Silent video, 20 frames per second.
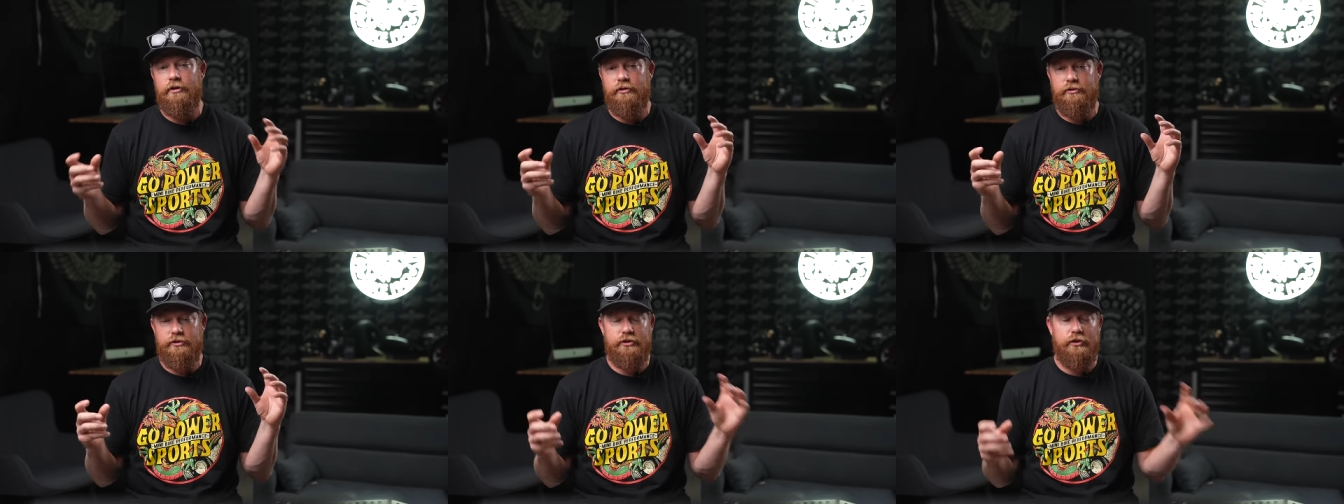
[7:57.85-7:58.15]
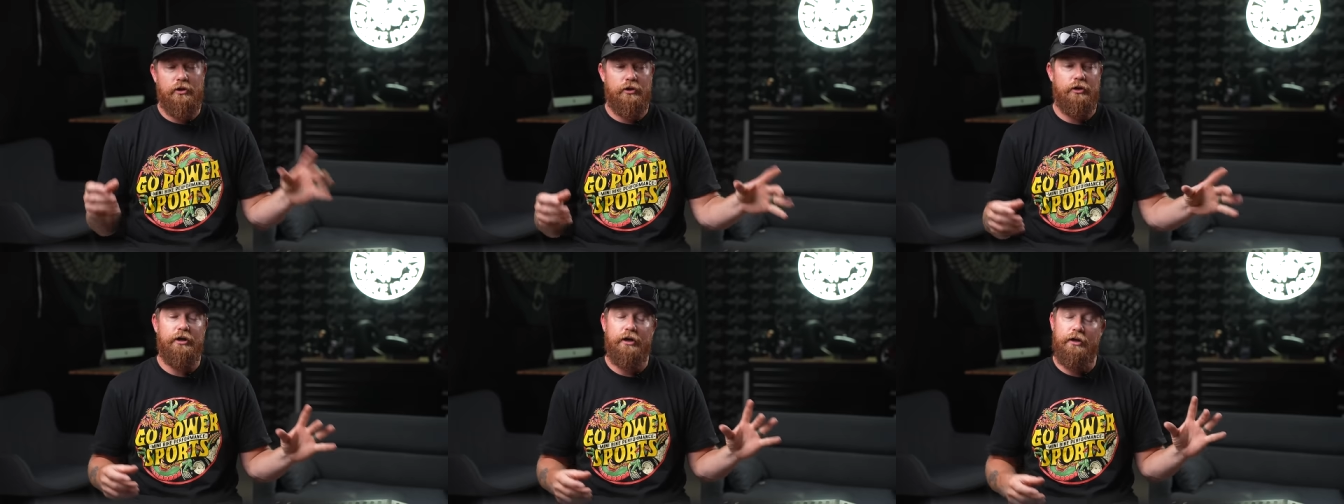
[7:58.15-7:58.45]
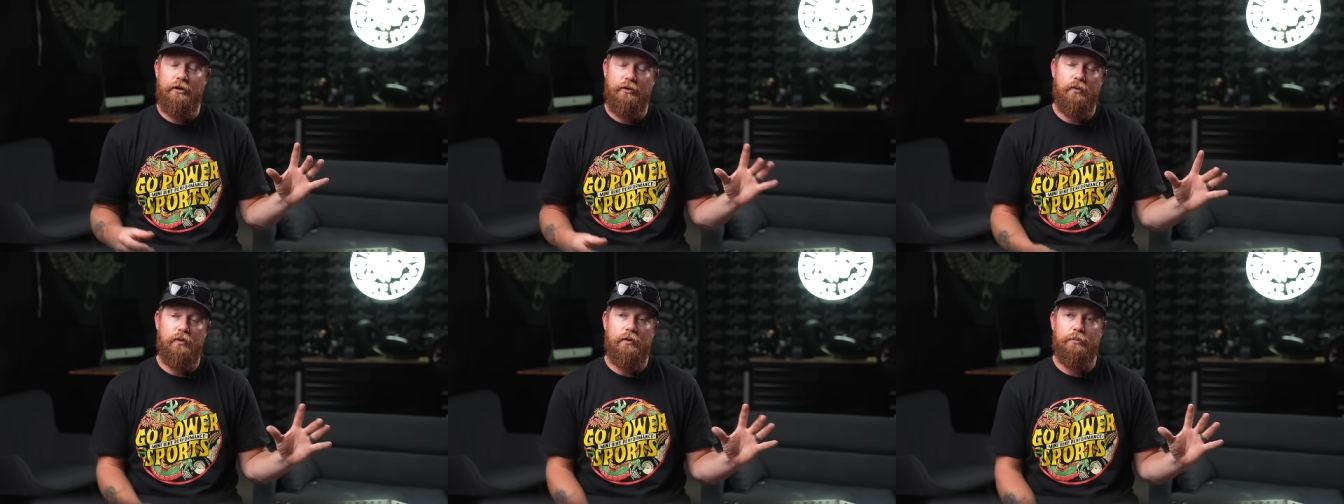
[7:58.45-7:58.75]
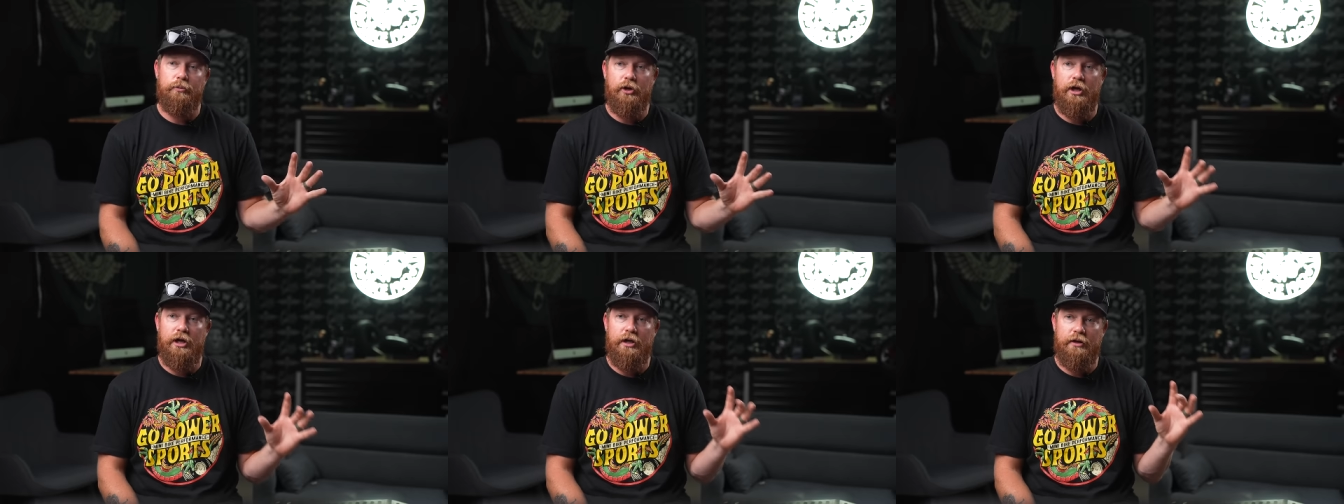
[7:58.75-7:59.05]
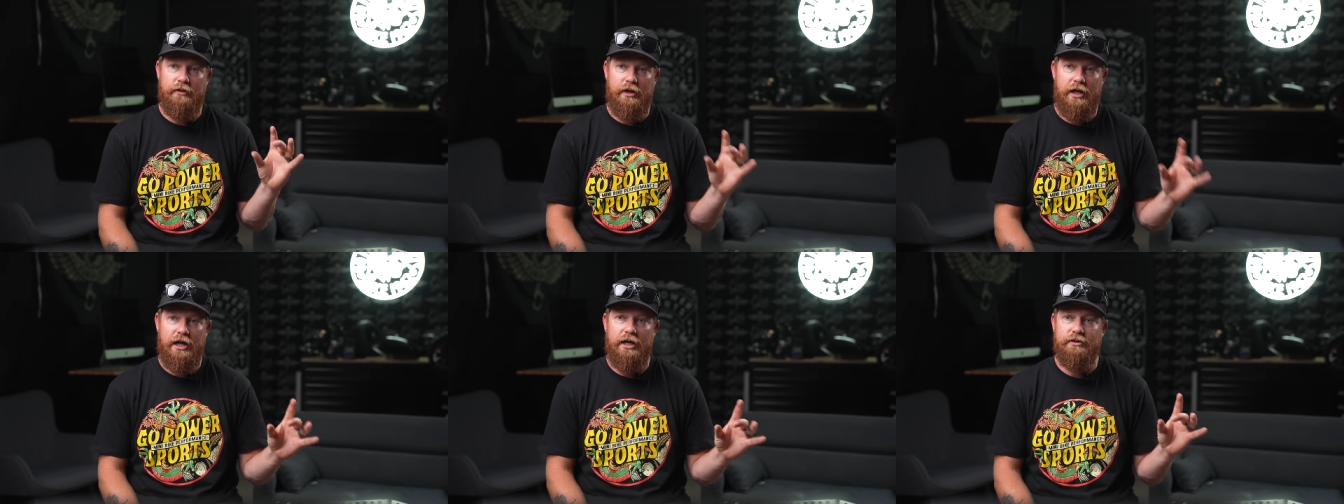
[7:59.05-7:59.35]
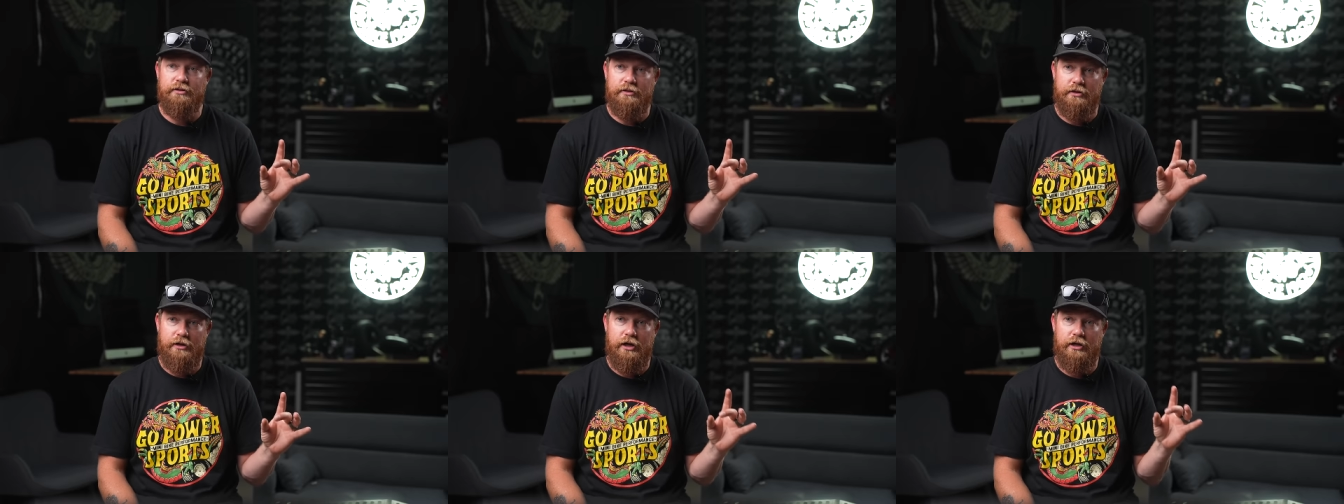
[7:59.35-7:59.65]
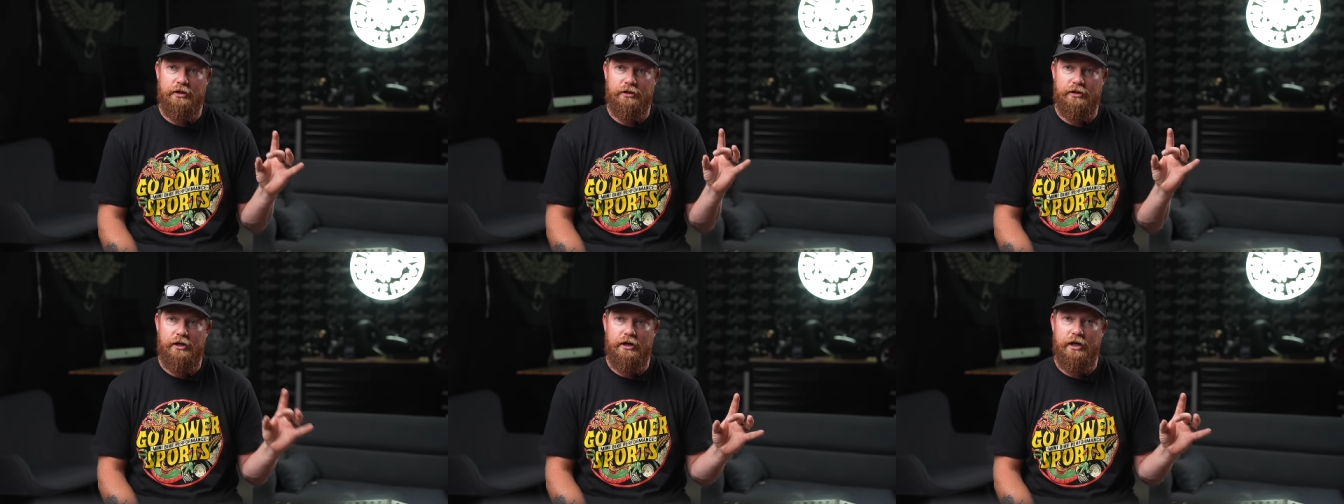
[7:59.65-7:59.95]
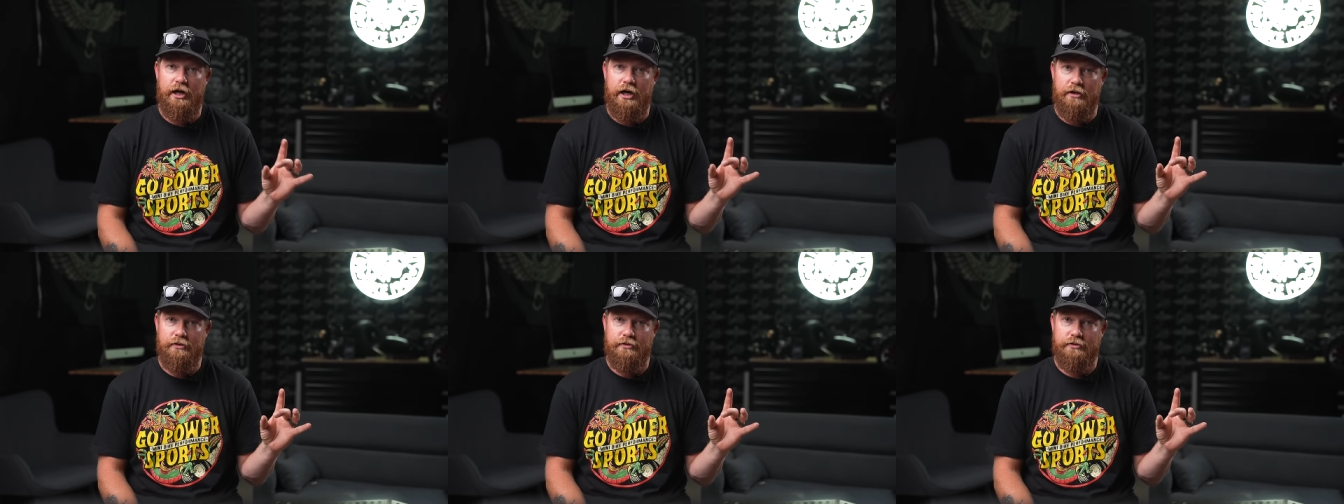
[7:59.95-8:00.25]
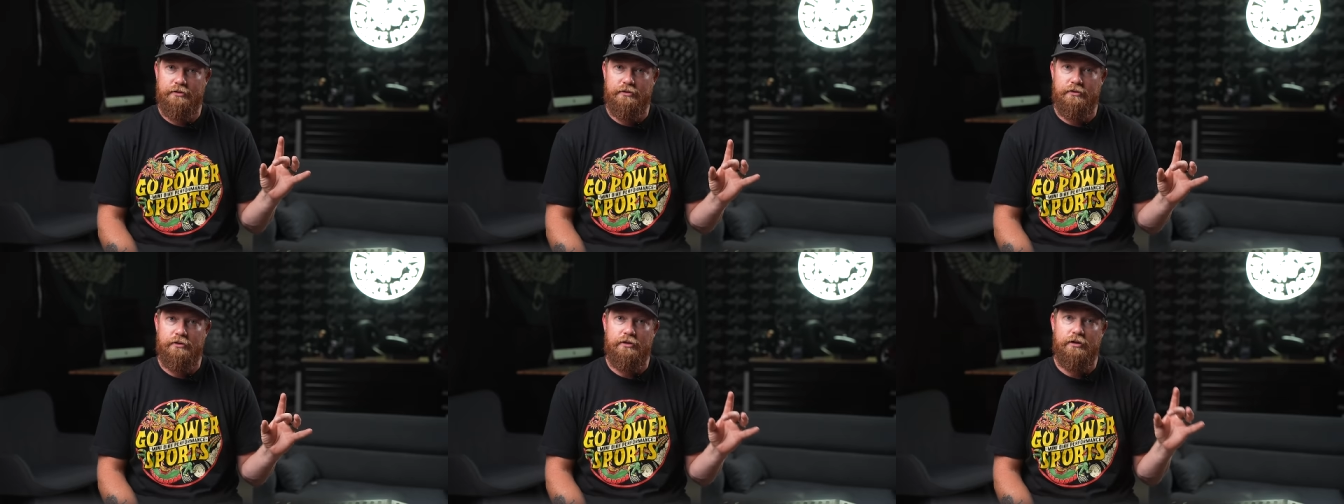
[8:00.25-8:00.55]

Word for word: and started incorporating the hexagon cutouts.